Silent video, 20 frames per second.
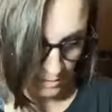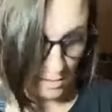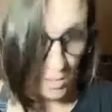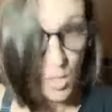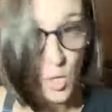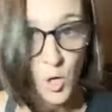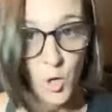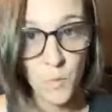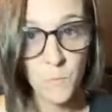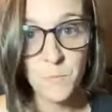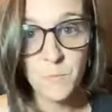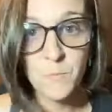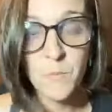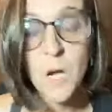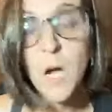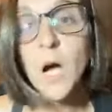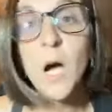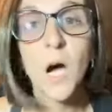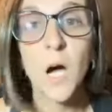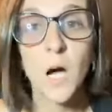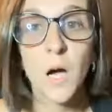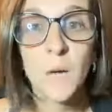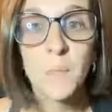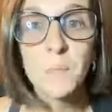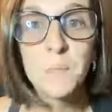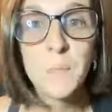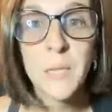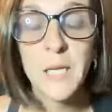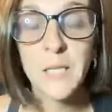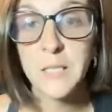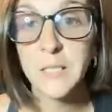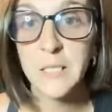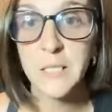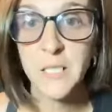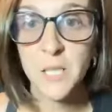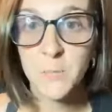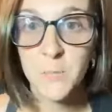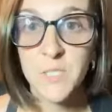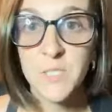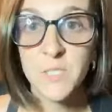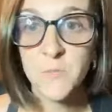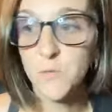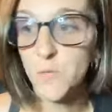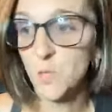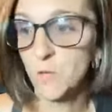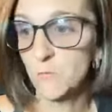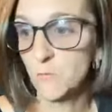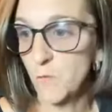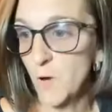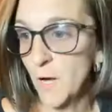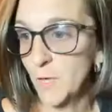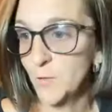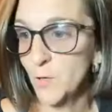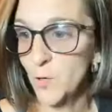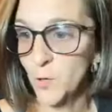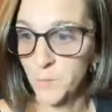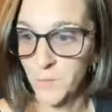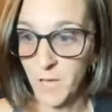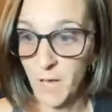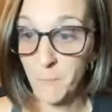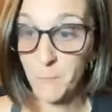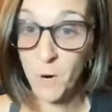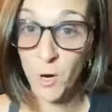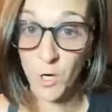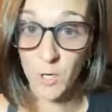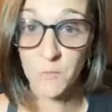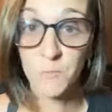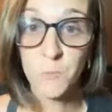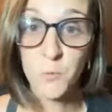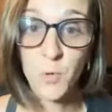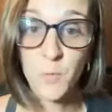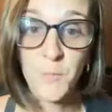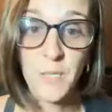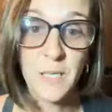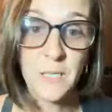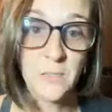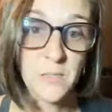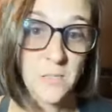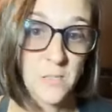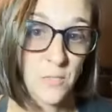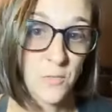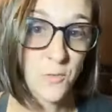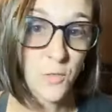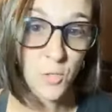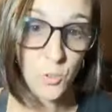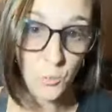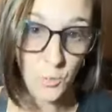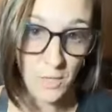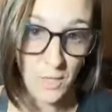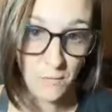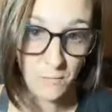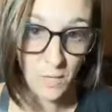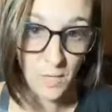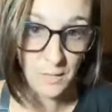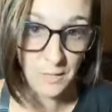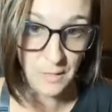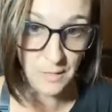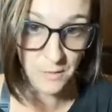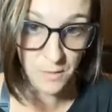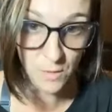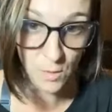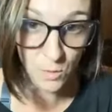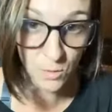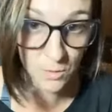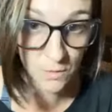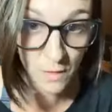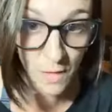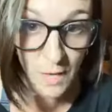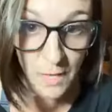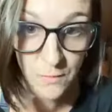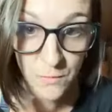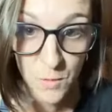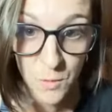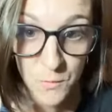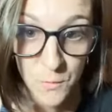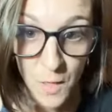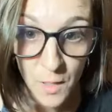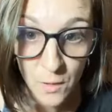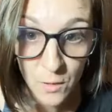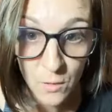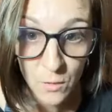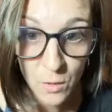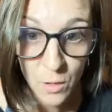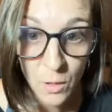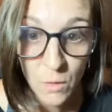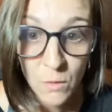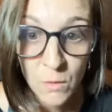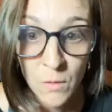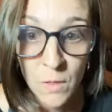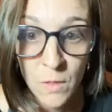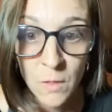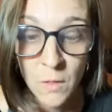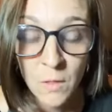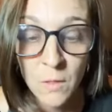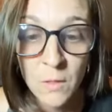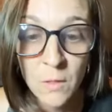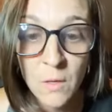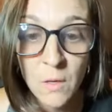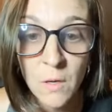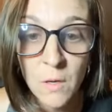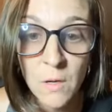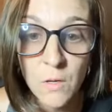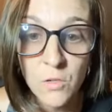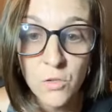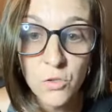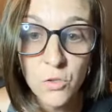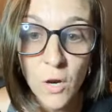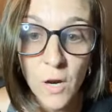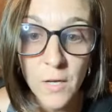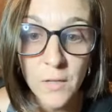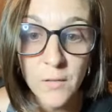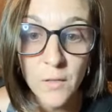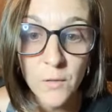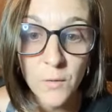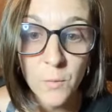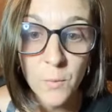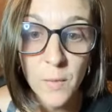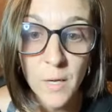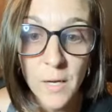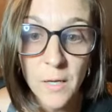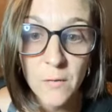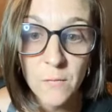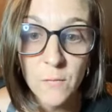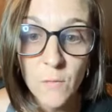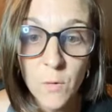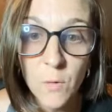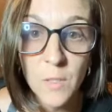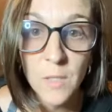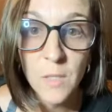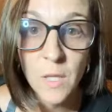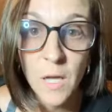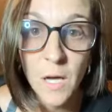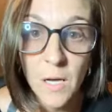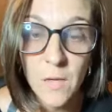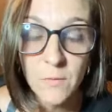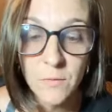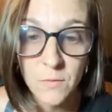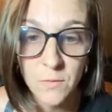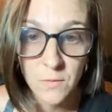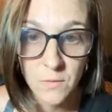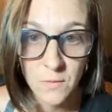Timmons, if you can find Hope Gephardt for me and send her whatever I need to know, because I have no fucking clue. Try another way of going live.